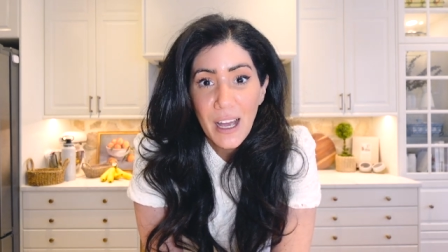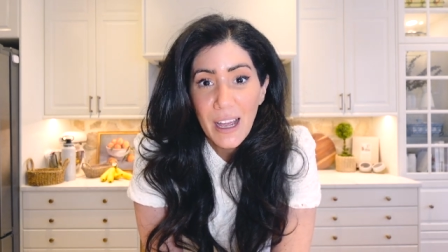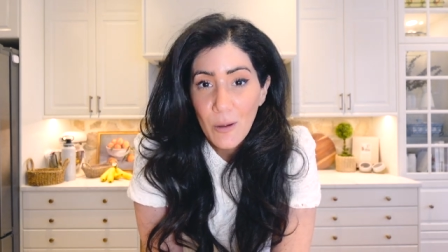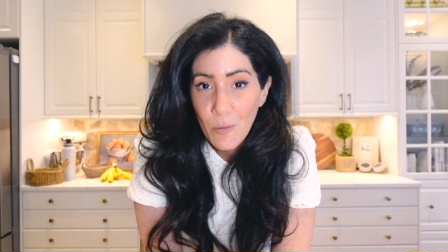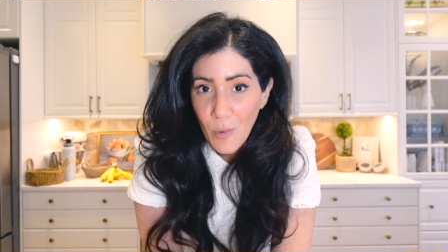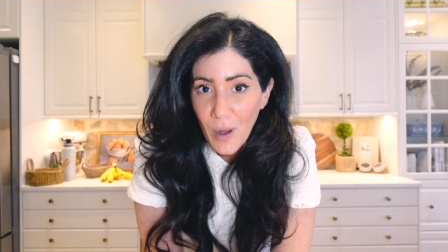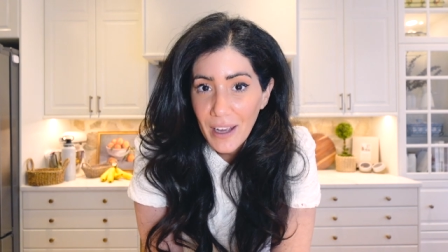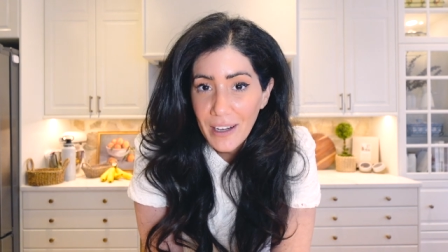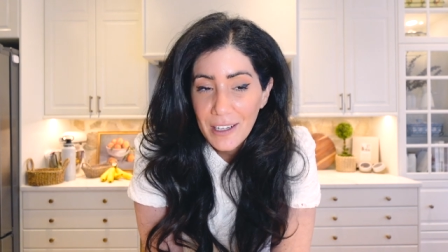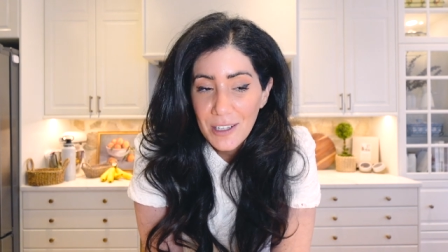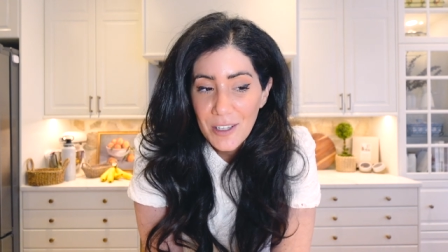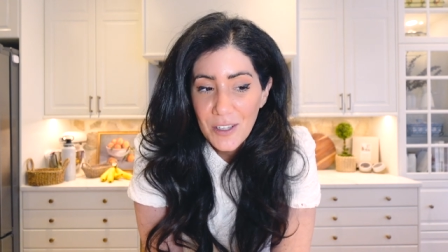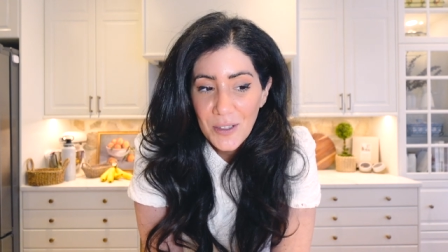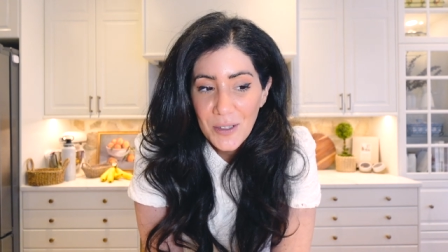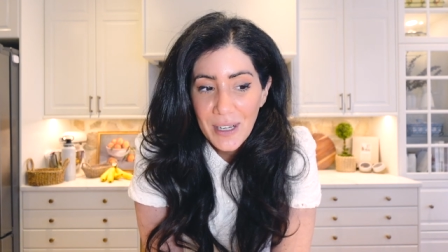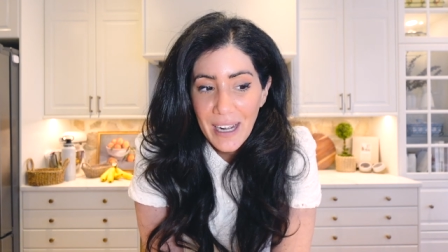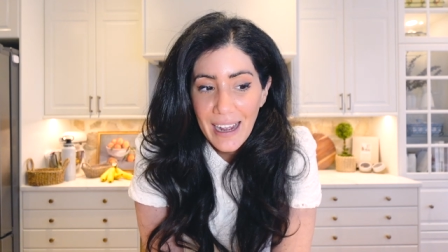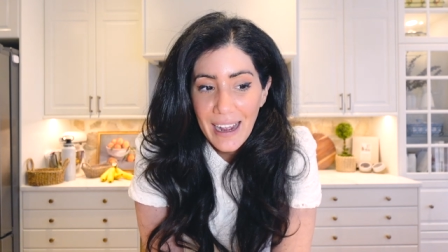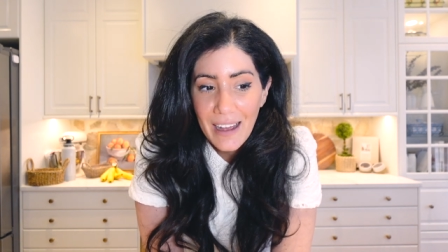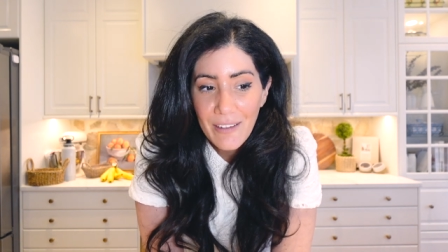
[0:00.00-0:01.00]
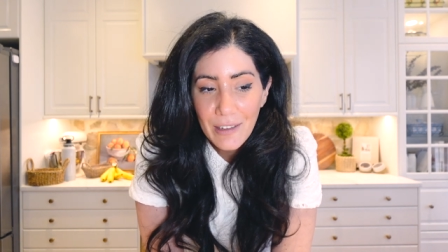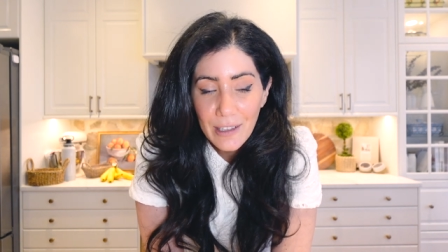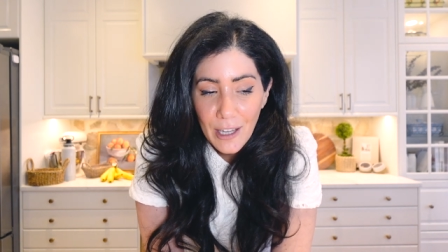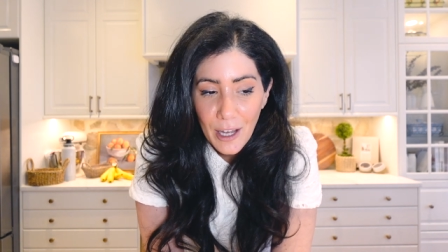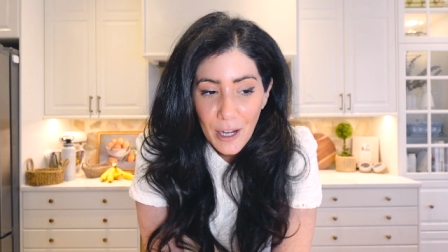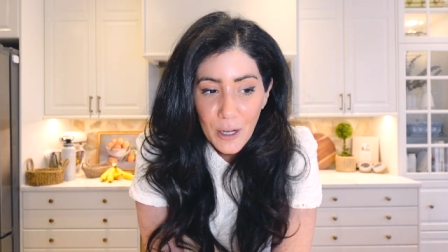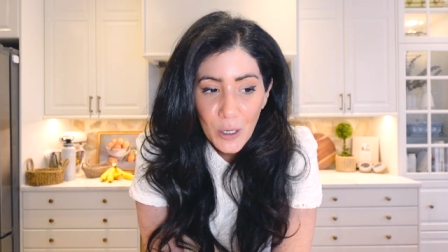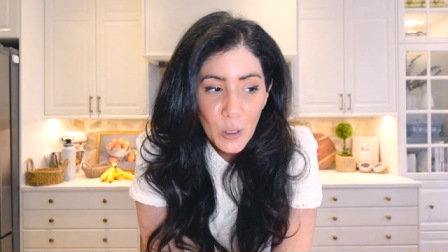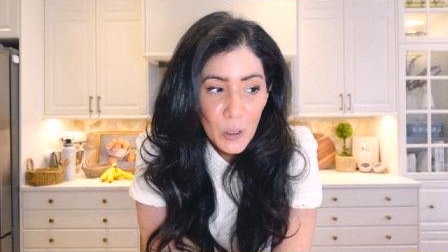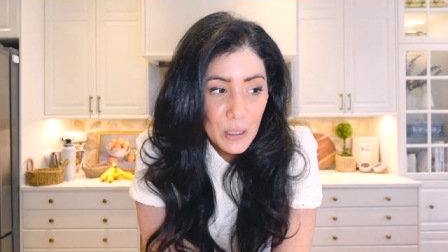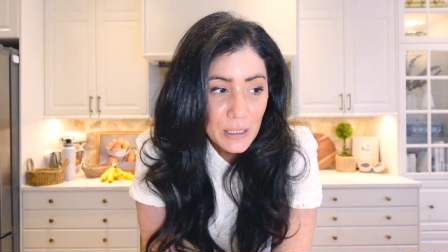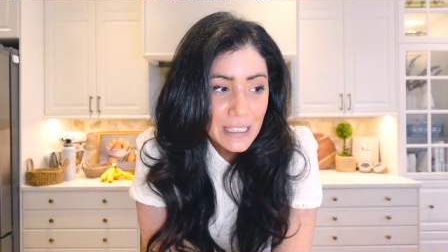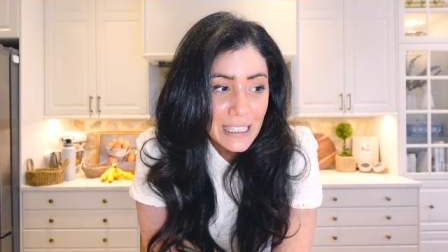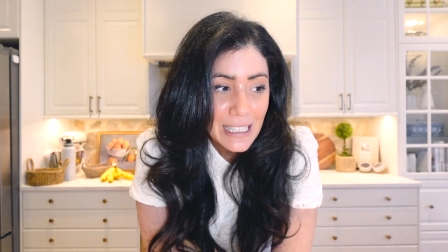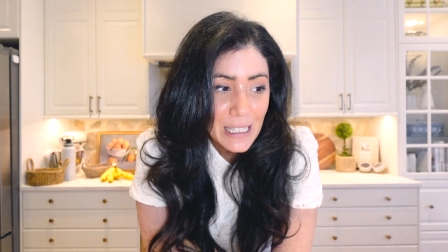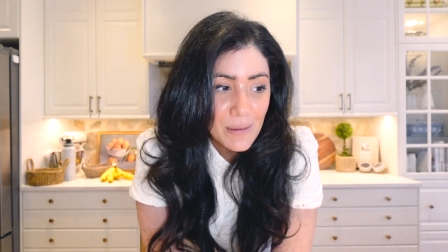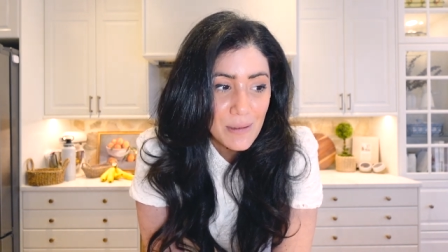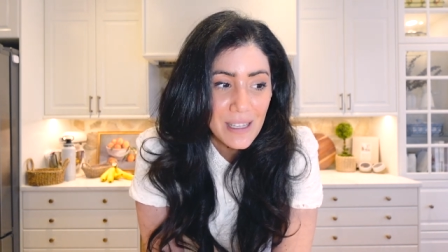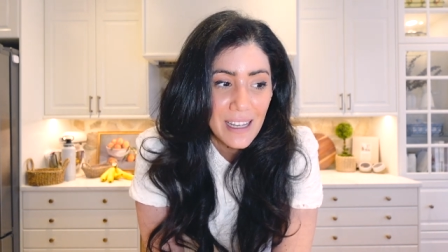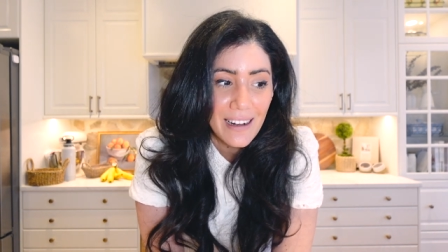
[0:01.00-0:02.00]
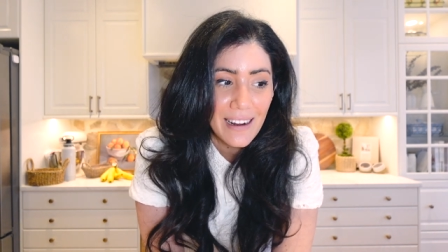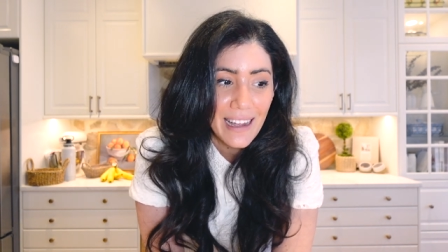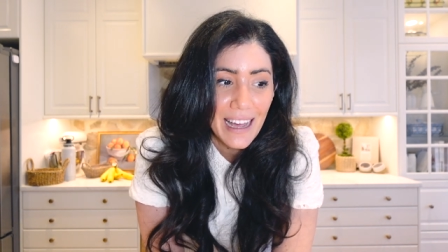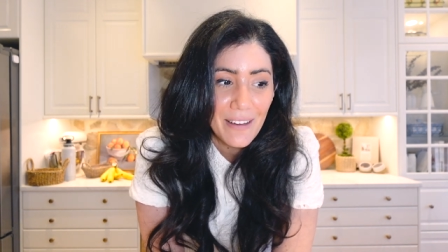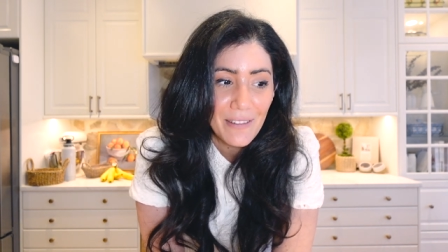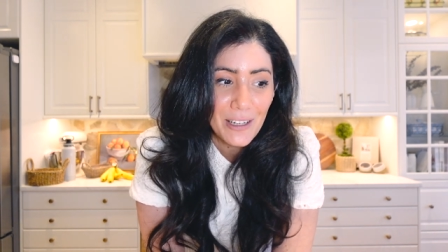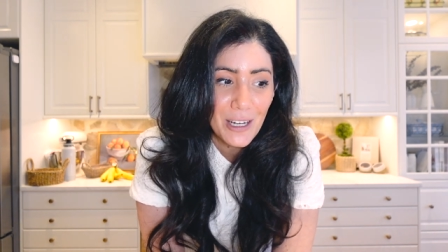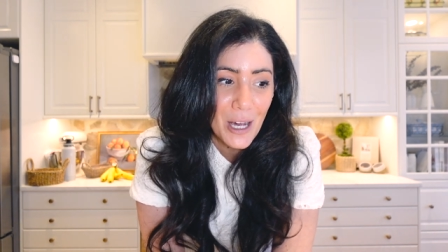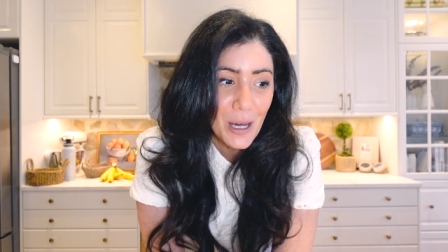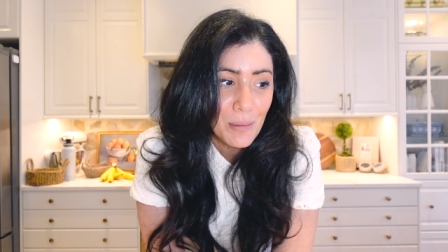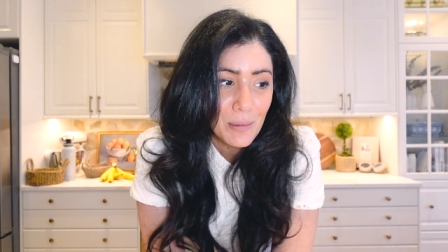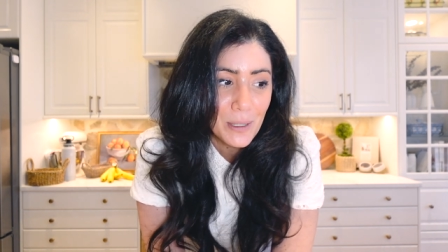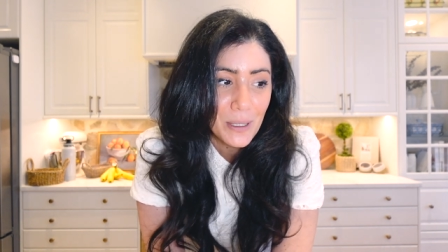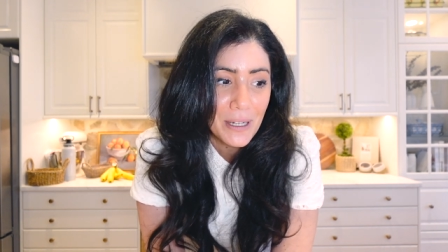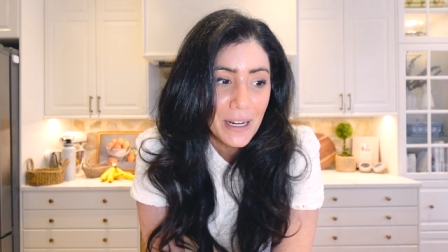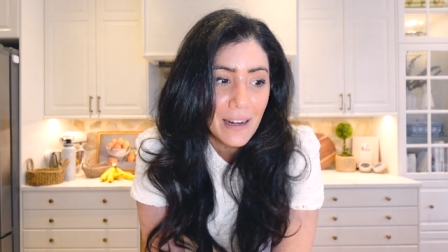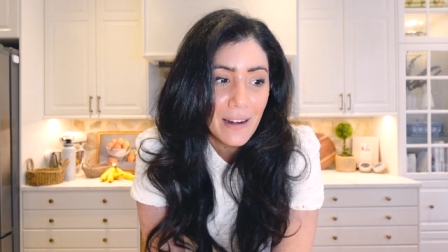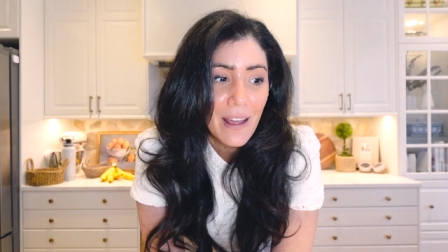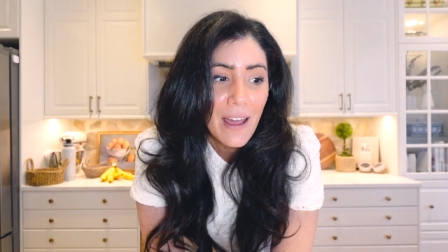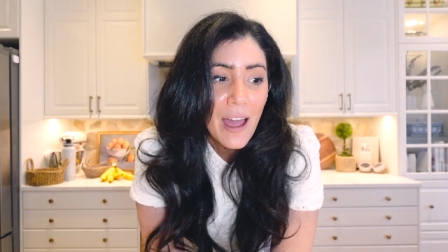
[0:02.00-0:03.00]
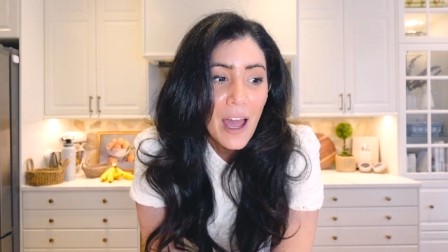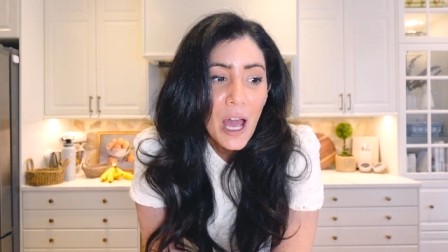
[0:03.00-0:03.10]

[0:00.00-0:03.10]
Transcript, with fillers: I wanted to. I have a lot of old clips that I haven't uploaded,